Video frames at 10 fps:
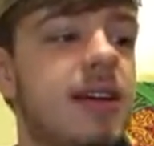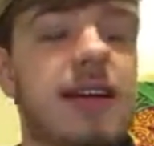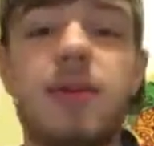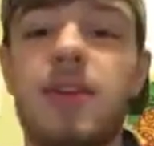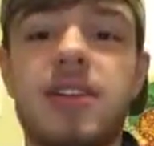
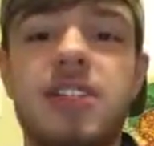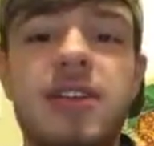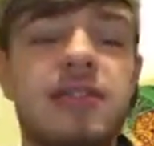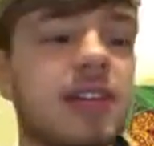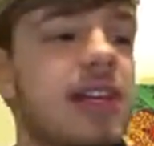In order to
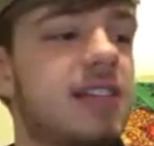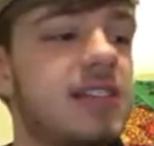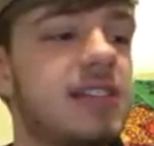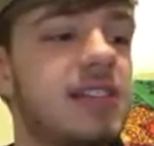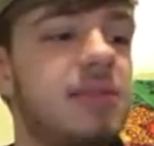achieve your
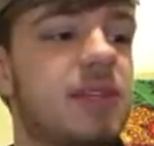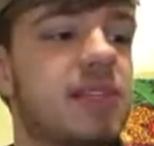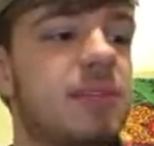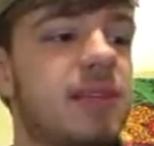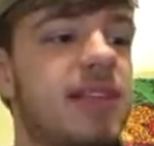license, you
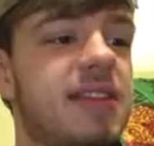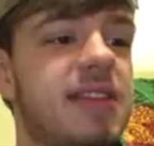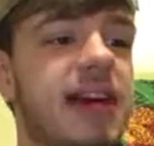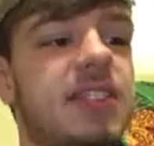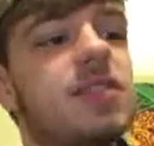must complete the
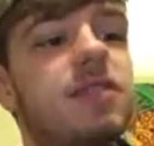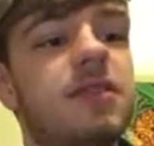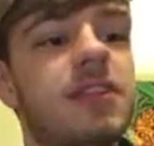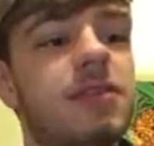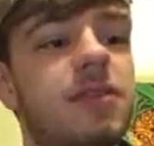National
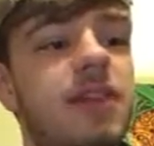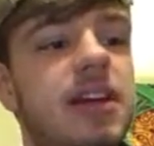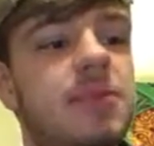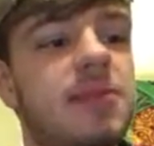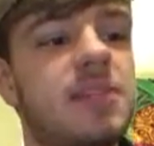Physical
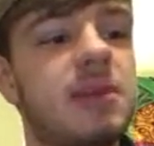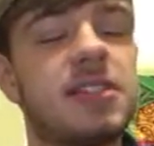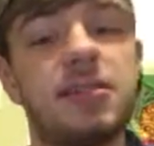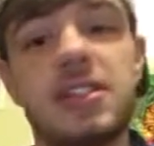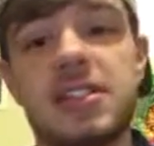Therapy
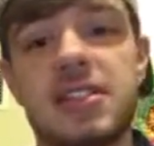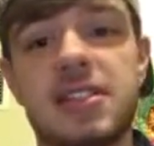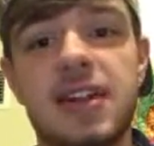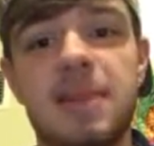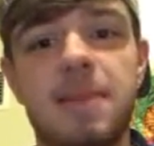Specialties
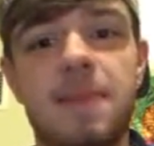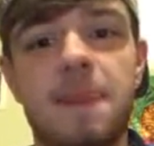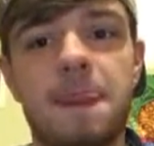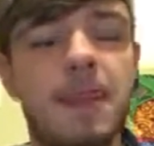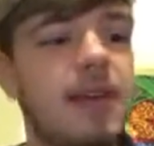exam.
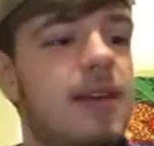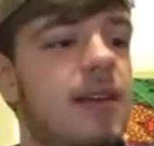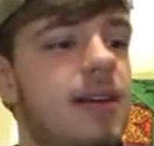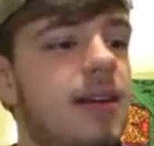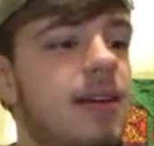
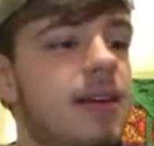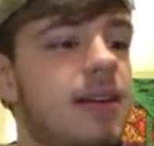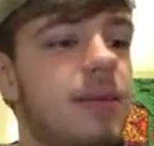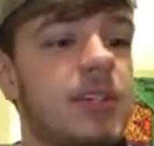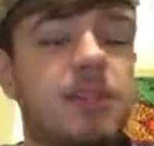
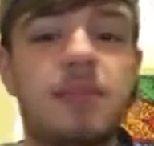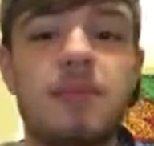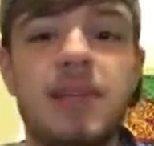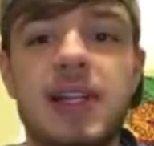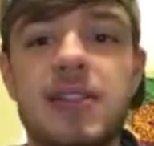Once you have
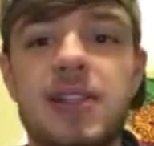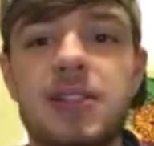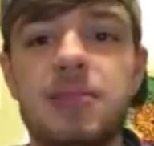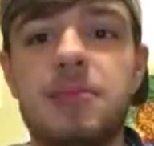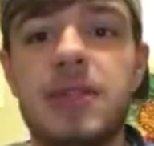completed
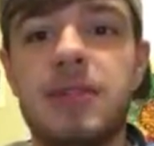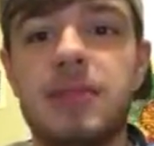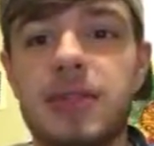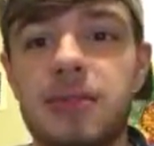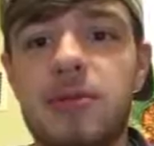this, you will
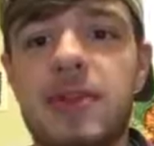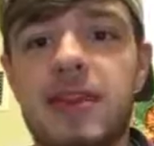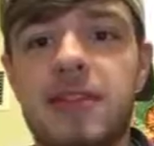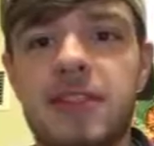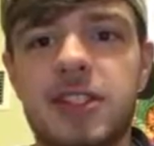
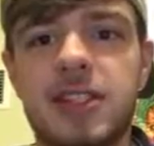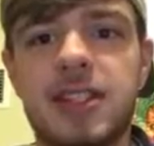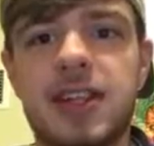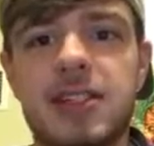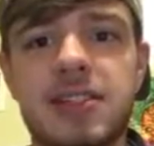be an officially
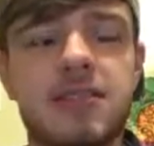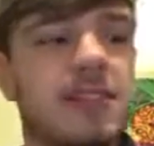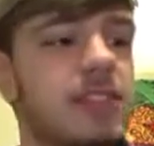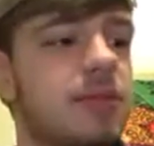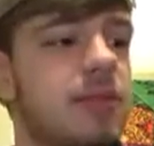licensed
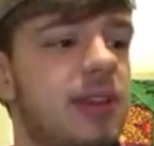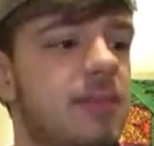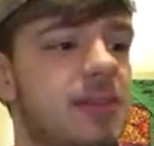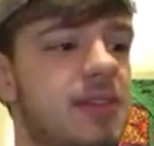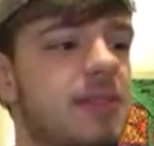physical
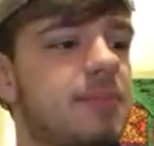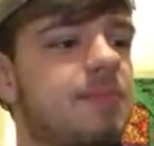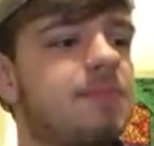therapist.